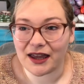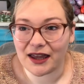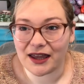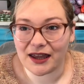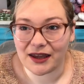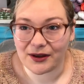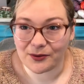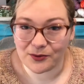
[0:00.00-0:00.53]

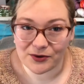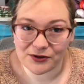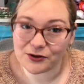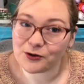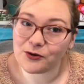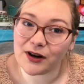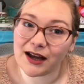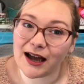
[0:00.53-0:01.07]
It wasn't
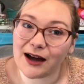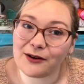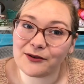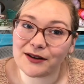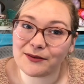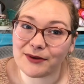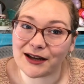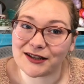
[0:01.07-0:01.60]
quite how we
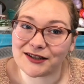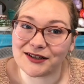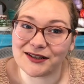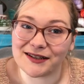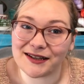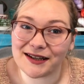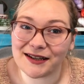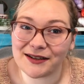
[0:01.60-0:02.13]
imagined
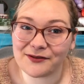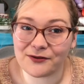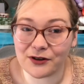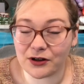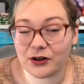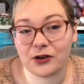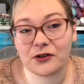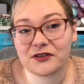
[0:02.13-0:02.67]
it for
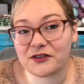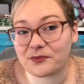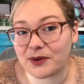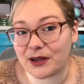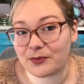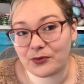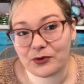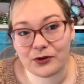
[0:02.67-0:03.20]
lots of
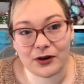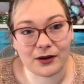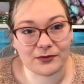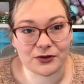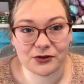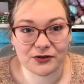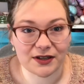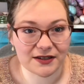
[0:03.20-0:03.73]
people. I'm
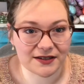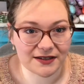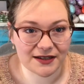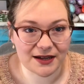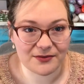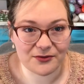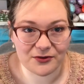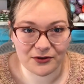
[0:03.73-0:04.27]
sure that's the
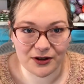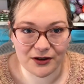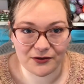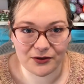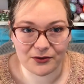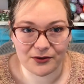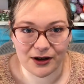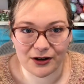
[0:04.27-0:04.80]
same all over the
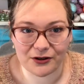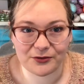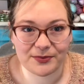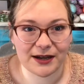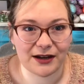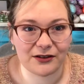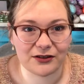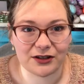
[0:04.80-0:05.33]
world, but
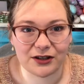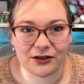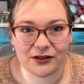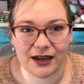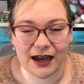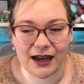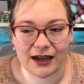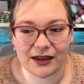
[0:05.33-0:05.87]
here in the
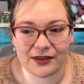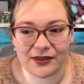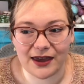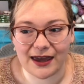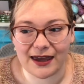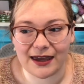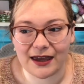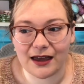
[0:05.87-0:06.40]

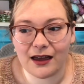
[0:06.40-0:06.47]
UK